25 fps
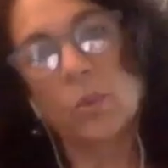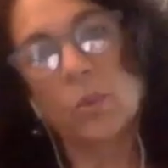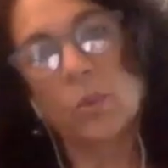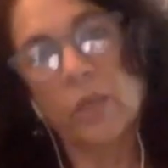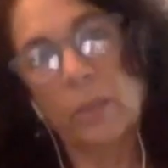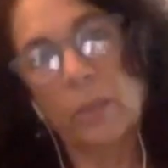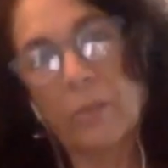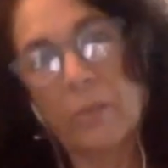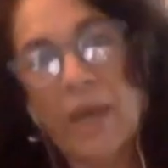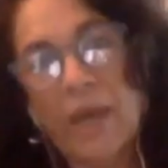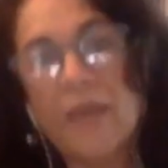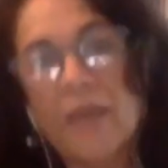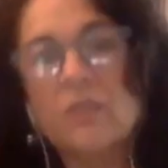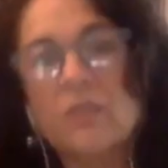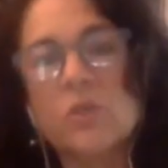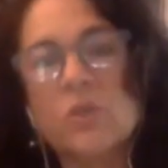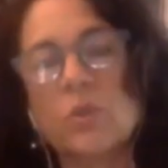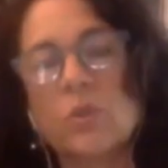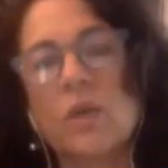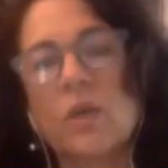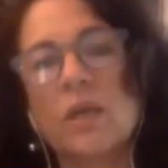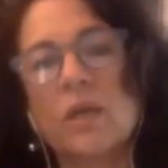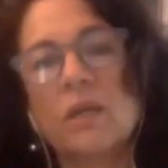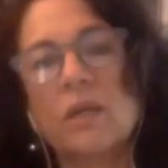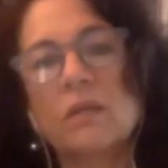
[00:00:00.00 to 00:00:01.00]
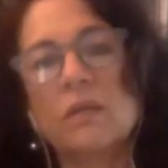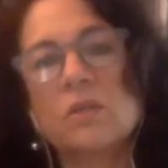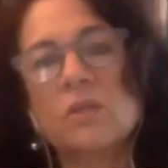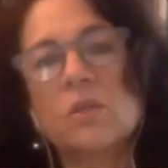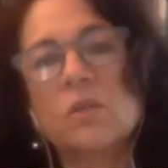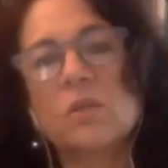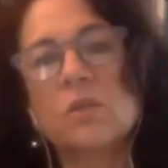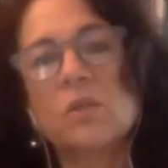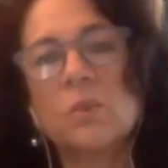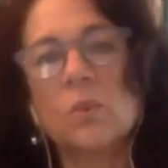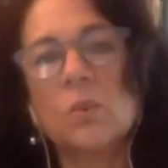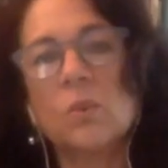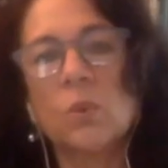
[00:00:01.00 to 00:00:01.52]
to backtrack
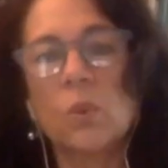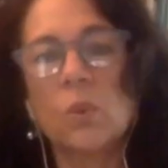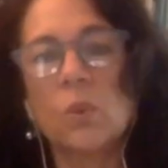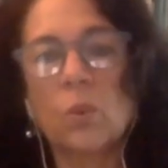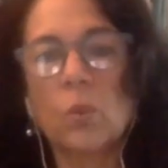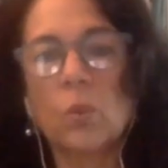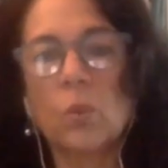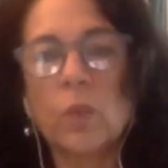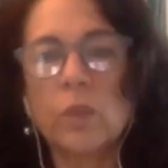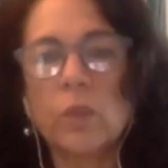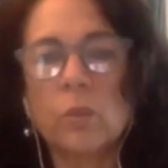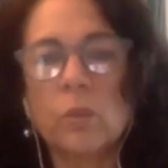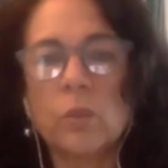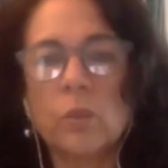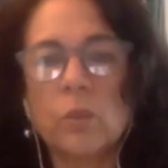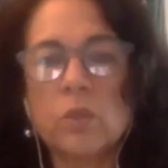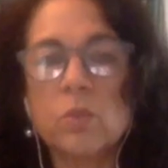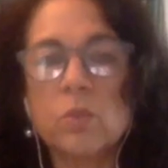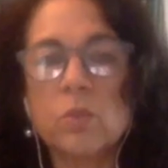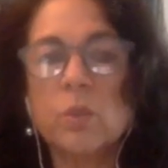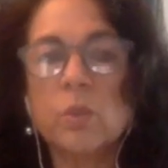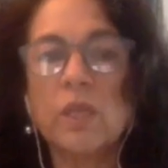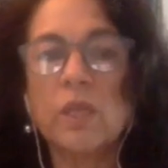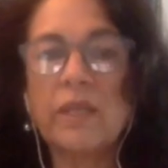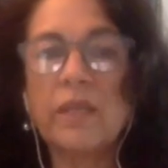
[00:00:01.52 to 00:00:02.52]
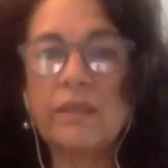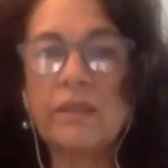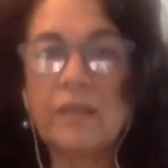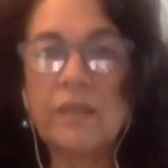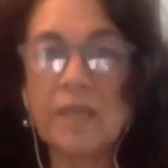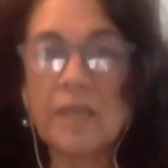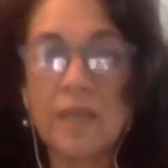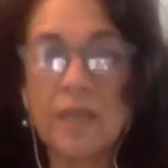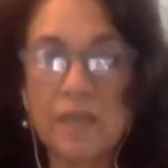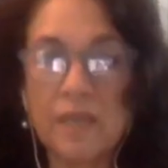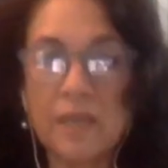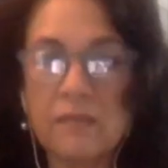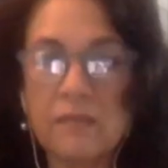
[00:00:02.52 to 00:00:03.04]
to what was really the
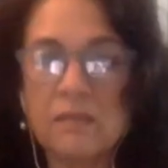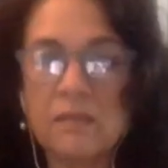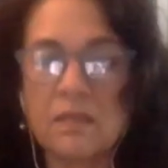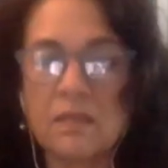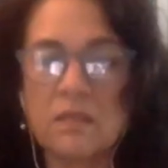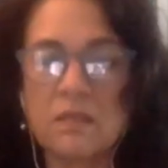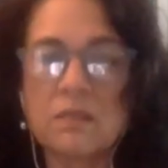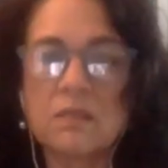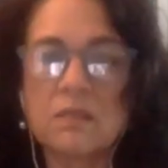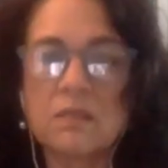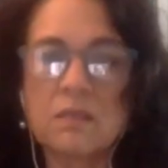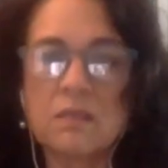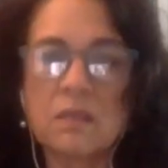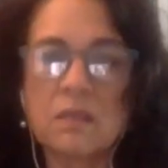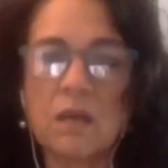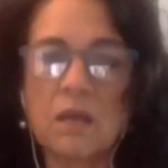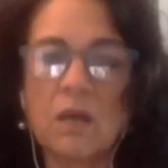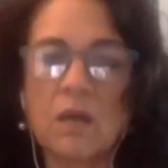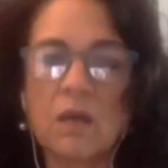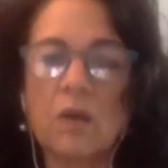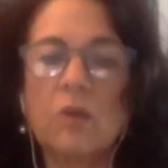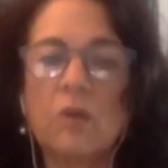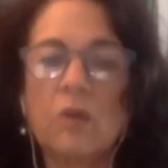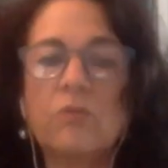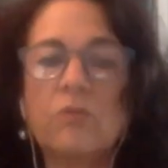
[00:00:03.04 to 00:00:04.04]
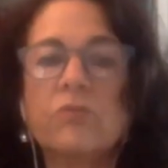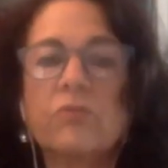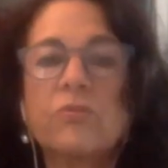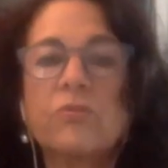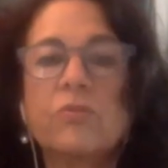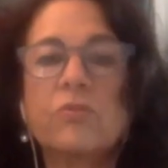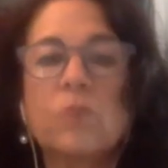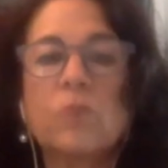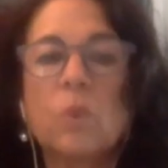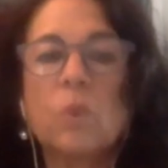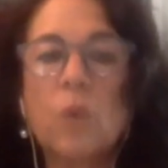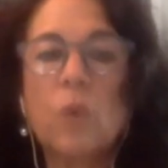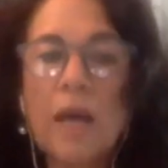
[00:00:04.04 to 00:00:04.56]
essence of
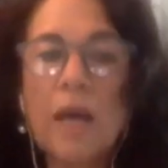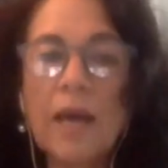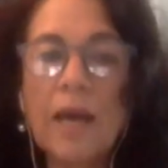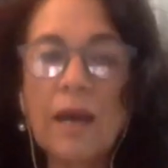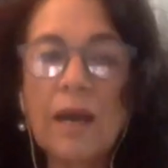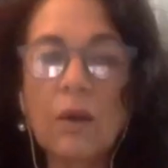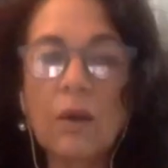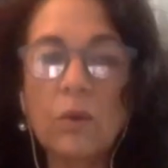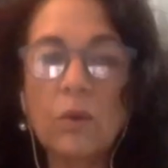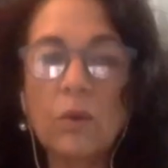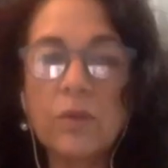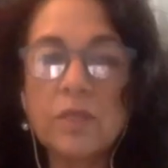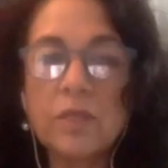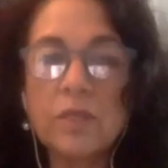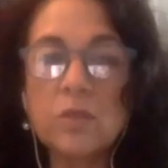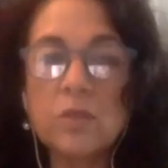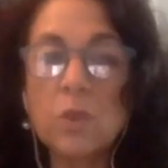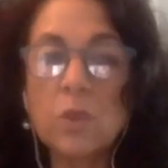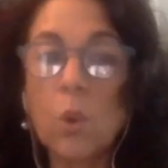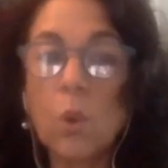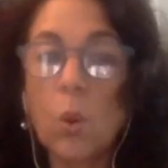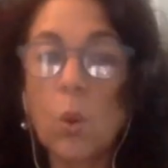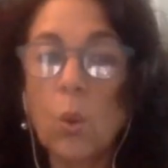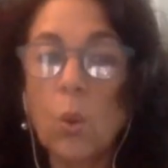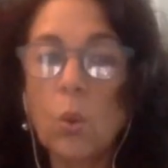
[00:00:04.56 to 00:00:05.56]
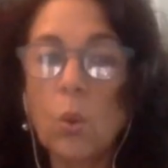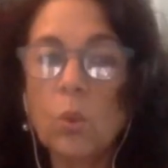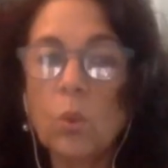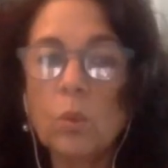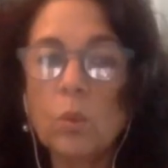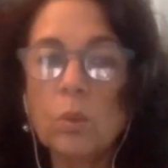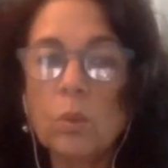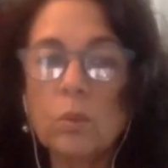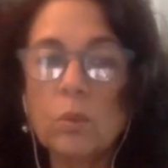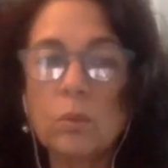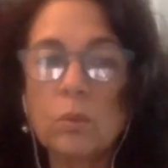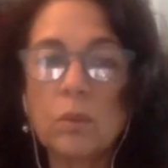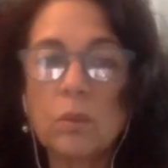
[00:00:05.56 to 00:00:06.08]
how this
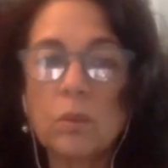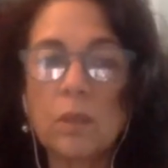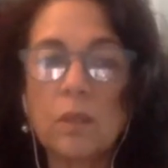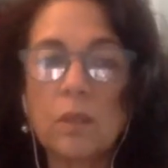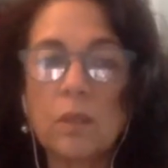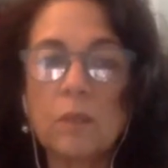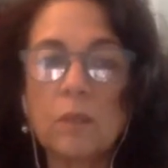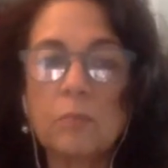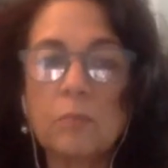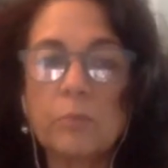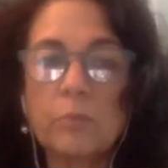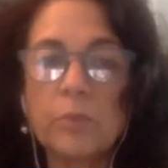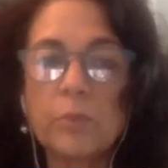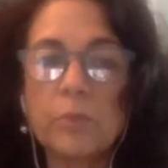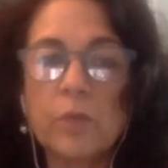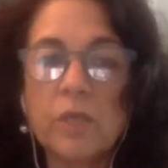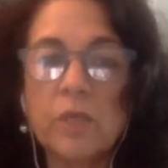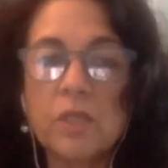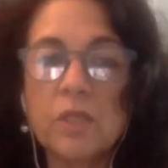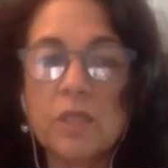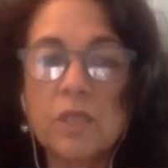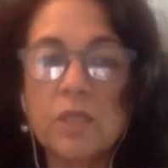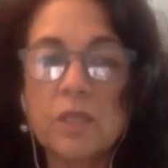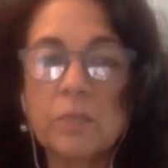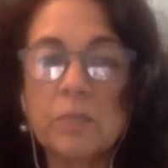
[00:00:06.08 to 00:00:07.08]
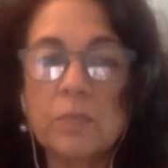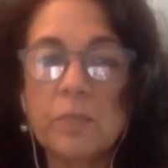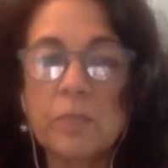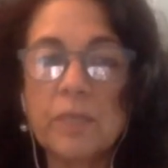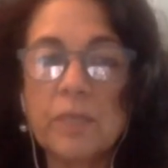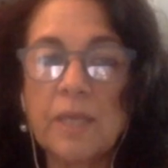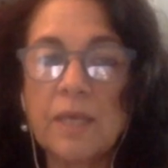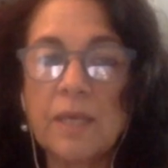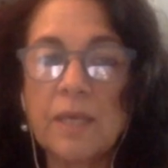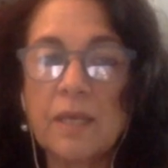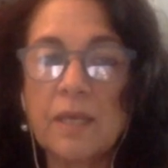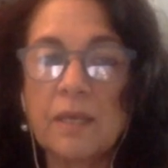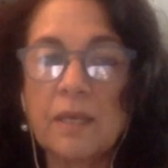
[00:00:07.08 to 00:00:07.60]
whole um, project
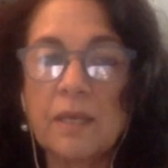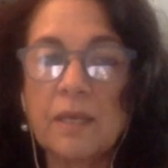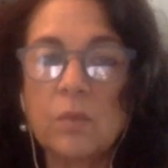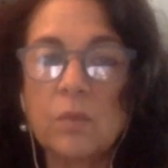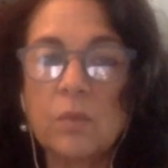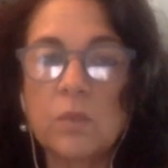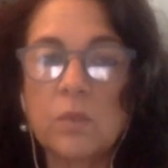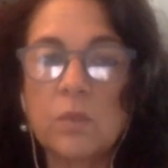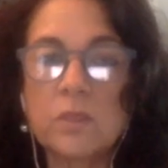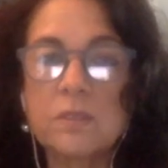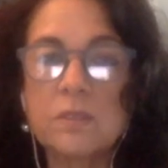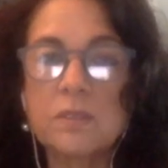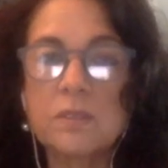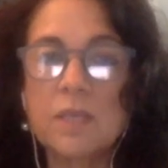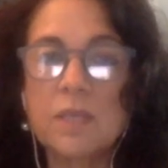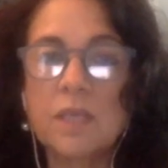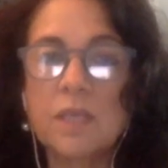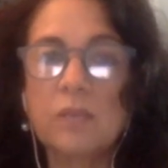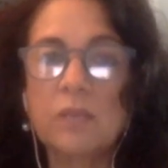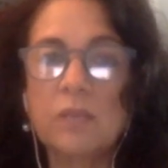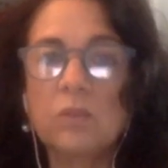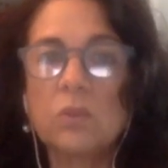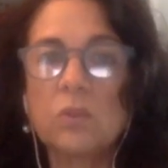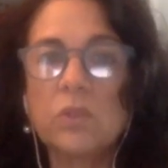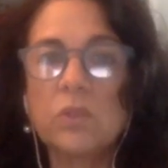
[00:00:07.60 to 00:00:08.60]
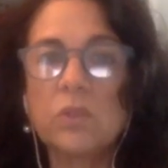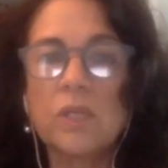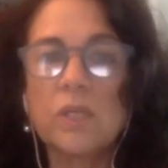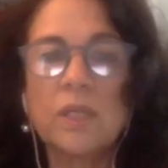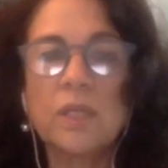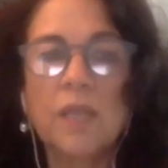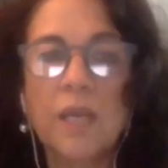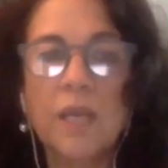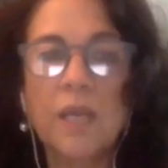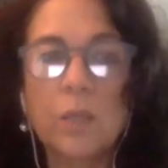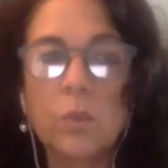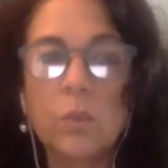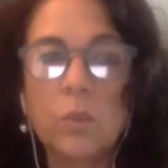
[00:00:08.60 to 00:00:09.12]
began was that Tonya and
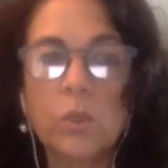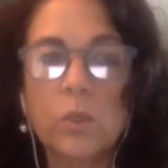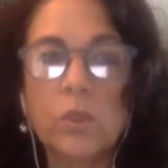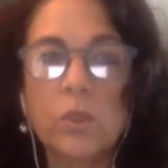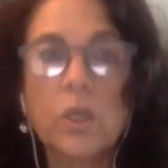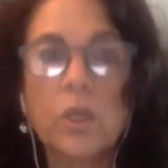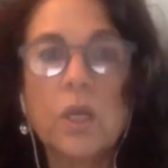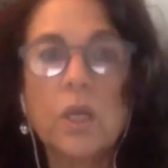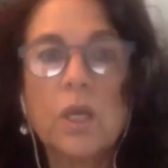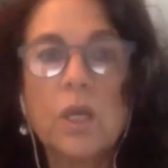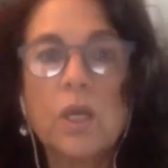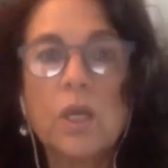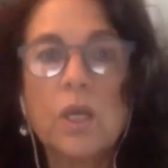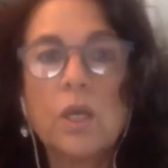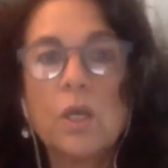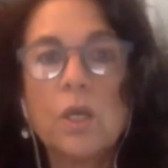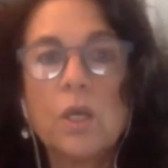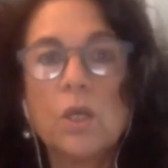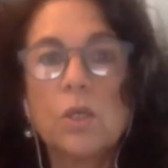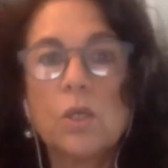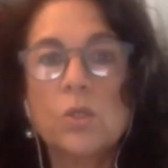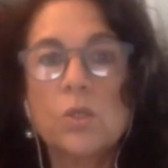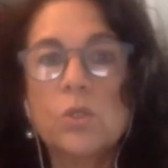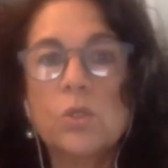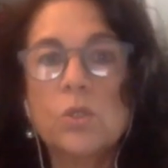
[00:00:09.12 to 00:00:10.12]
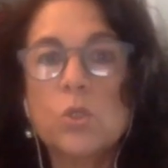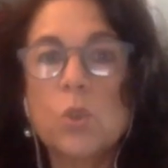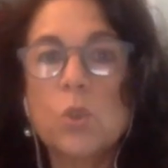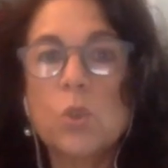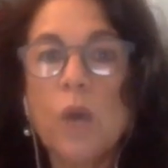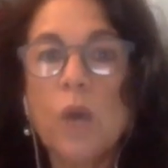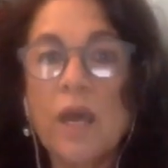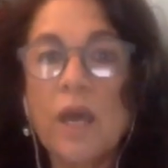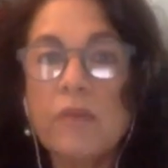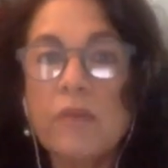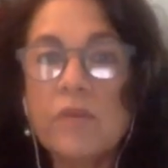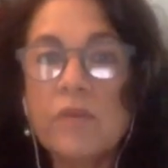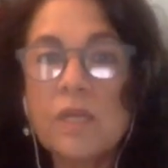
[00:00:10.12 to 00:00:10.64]
I were
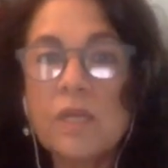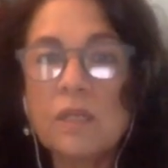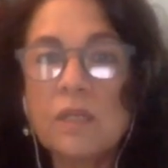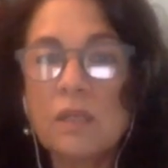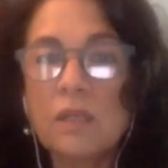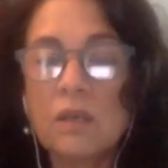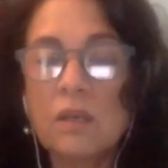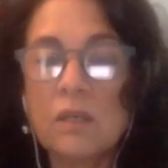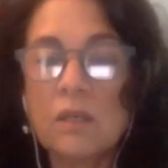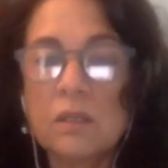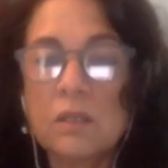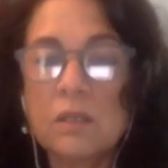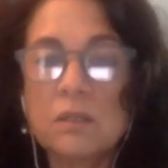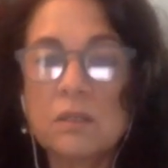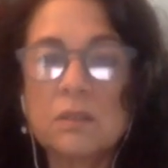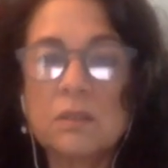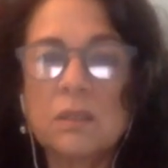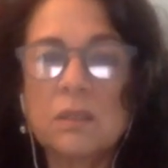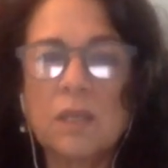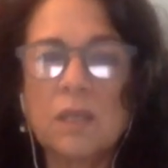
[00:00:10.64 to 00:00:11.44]
driving along.